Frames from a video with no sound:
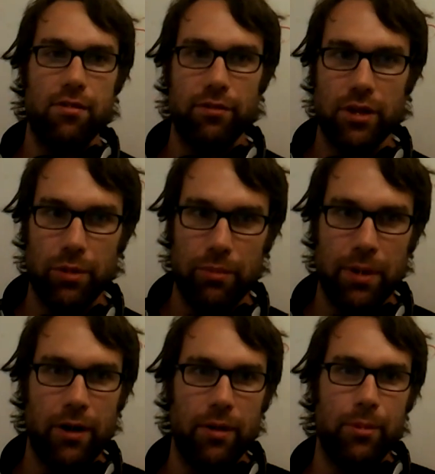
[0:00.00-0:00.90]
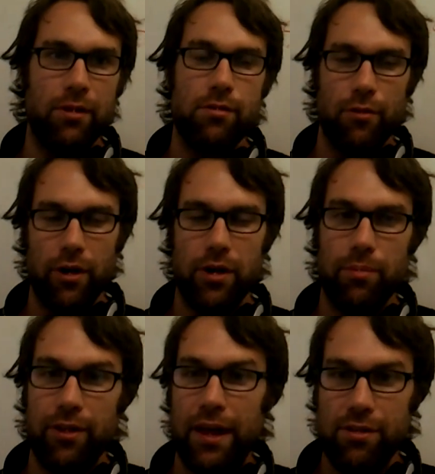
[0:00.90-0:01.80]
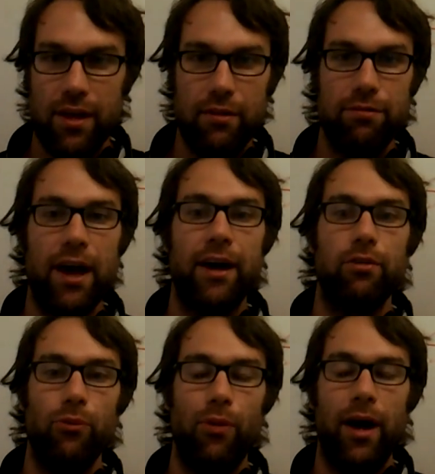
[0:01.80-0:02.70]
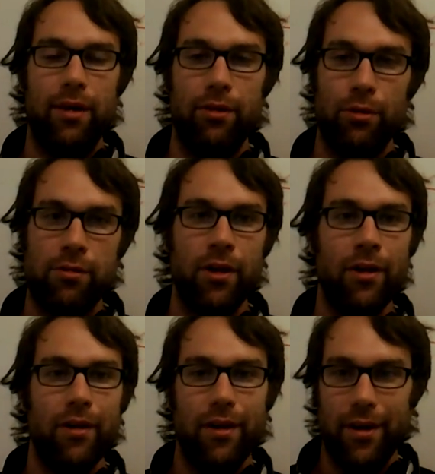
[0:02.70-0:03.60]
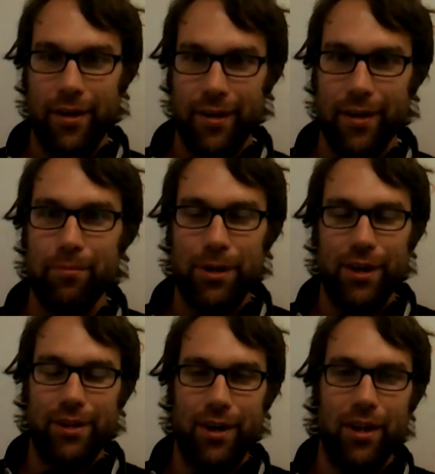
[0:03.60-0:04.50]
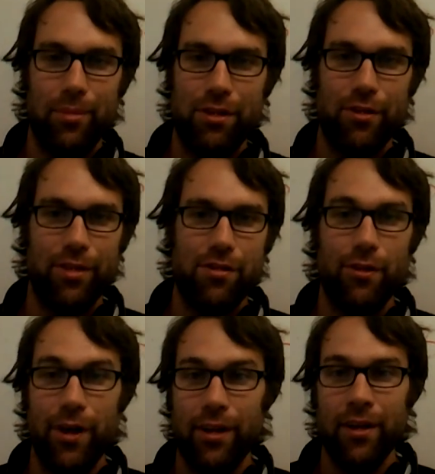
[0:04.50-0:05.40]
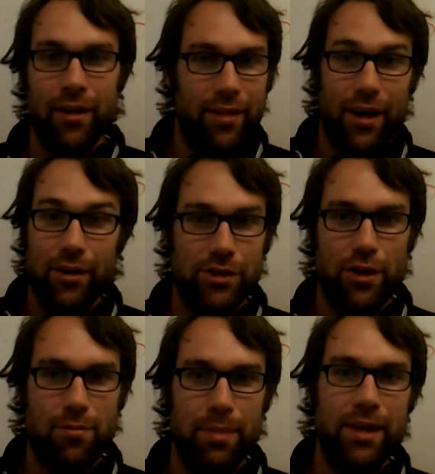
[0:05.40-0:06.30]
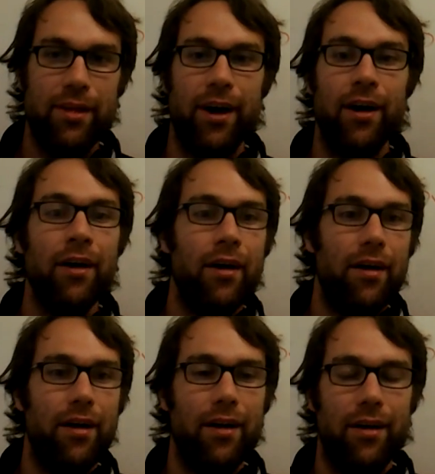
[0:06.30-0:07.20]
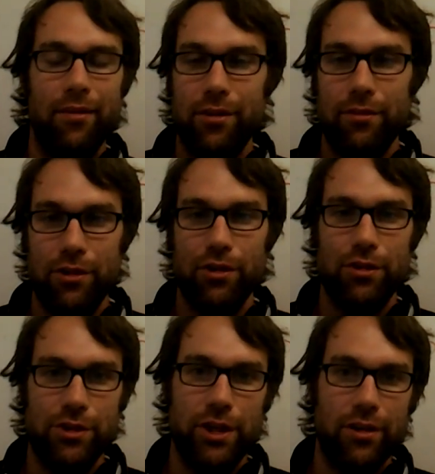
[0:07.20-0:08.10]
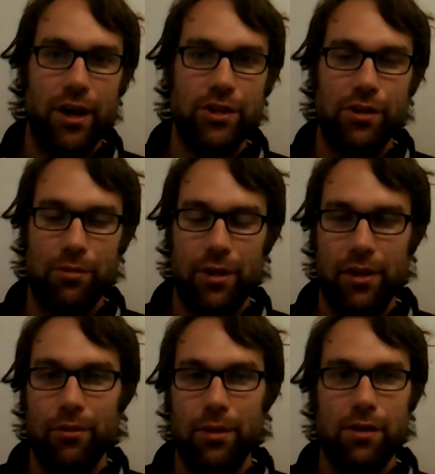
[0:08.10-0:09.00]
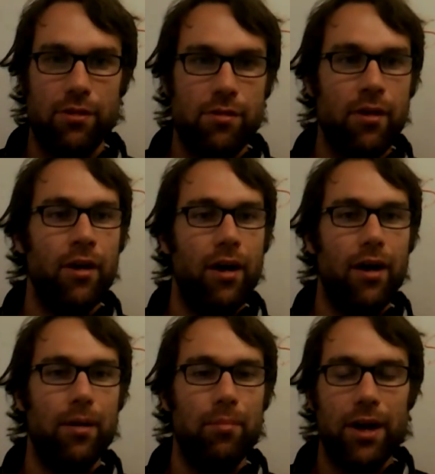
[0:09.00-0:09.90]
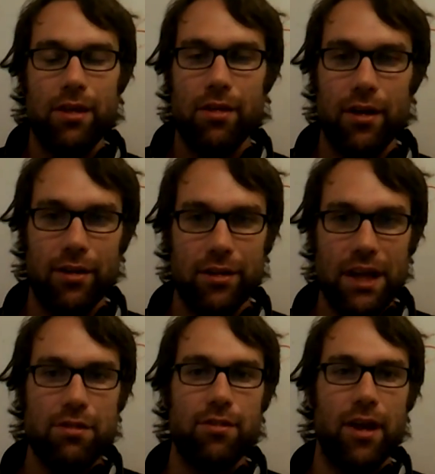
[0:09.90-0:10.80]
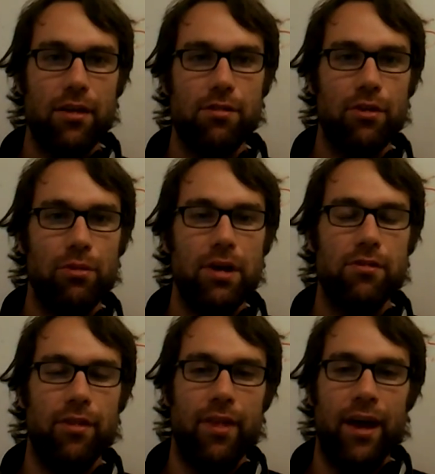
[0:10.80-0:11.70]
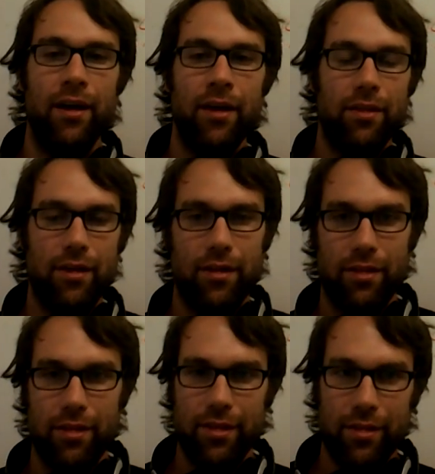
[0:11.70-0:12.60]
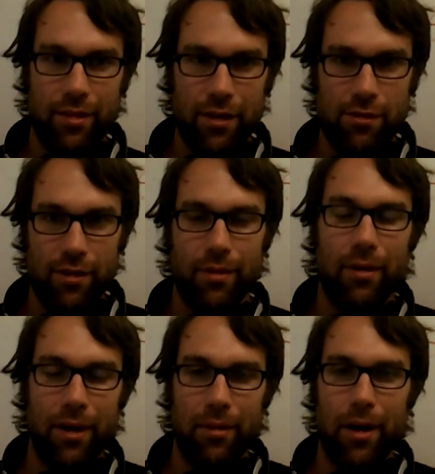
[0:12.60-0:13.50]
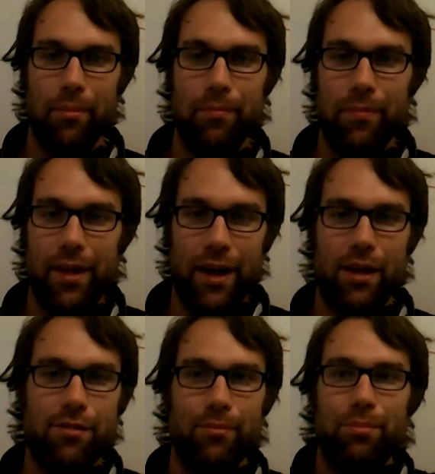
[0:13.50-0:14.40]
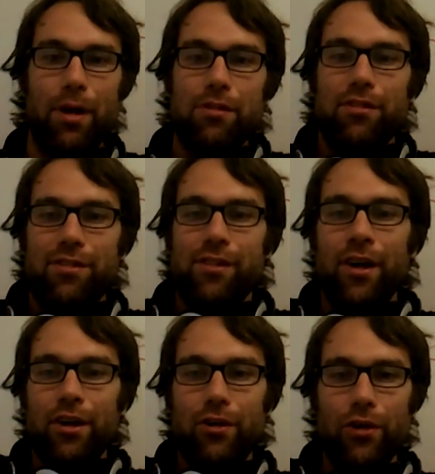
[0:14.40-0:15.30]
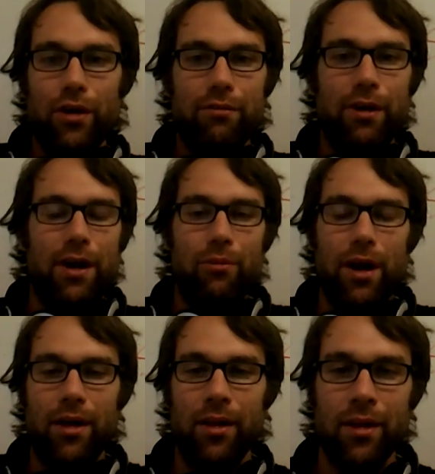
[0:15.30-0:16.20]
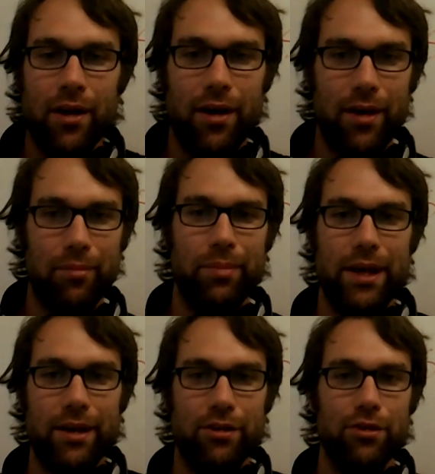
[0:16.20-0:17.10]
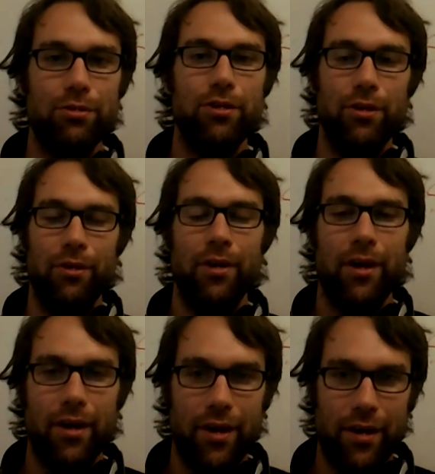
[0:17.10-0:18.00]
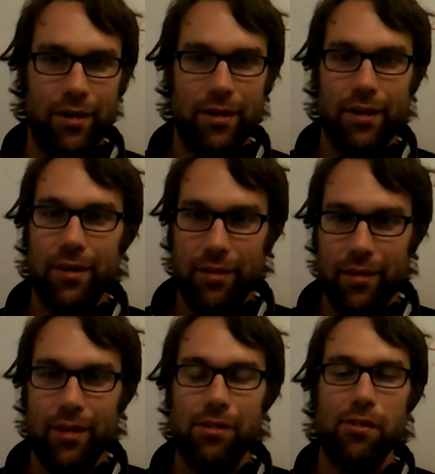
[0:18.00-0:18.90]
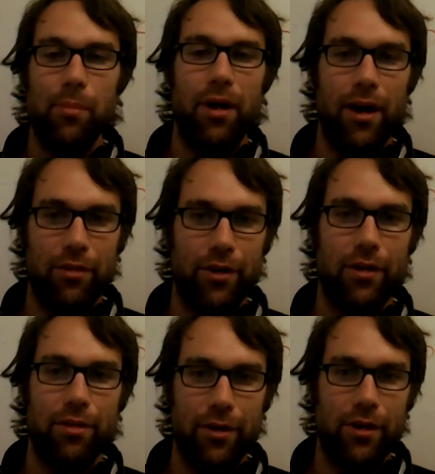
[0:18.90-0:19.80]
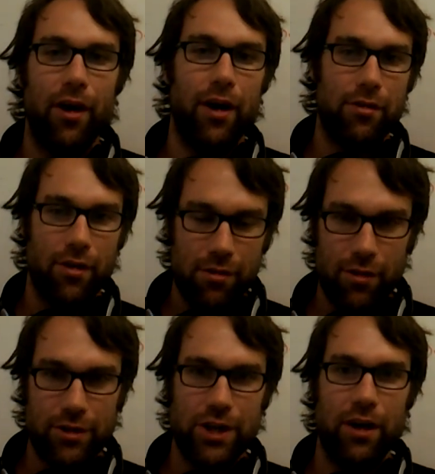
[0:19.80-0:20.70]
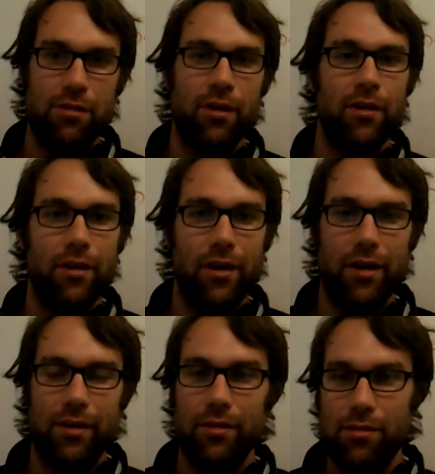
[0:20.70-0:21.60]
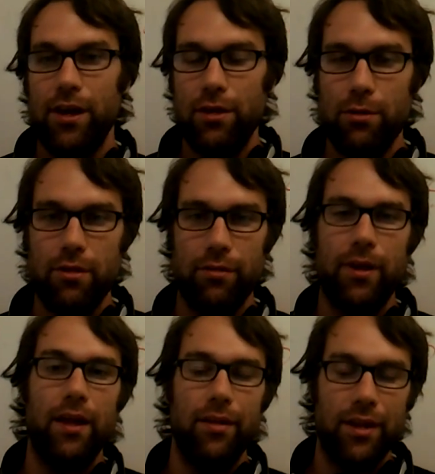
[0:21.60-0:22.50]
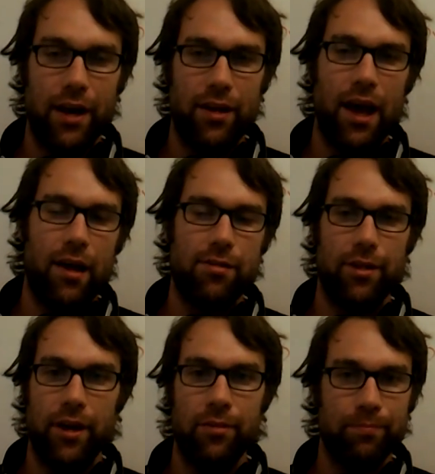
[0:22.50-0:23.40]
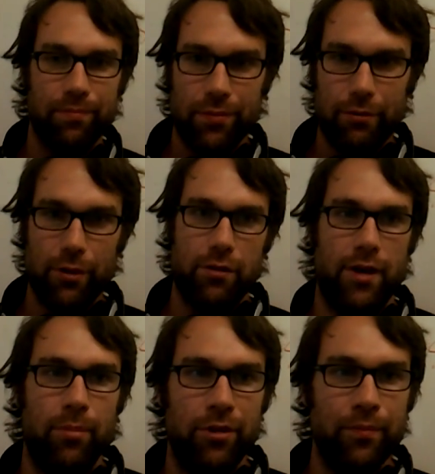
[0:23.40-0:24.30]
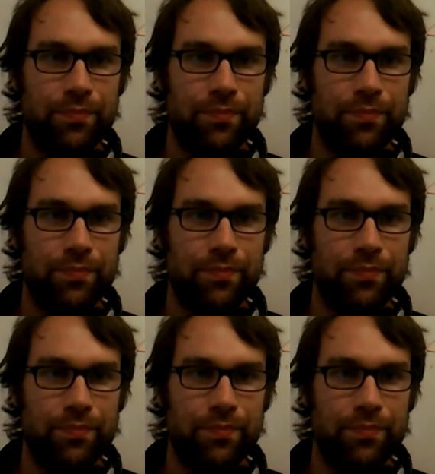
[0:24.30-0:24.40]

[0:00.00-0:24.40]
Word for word: of aluminum, barium, and strontium, that that's in fact why those uh, particular elements are in the soil. They could just be there uh, due to geological re reasons. Uh, but it, it, at least stands to reason that that this, uh, uh, I guess, presence could very well uh, be due to some other third cause, such as uh, say, use of leaded gasoline, for example.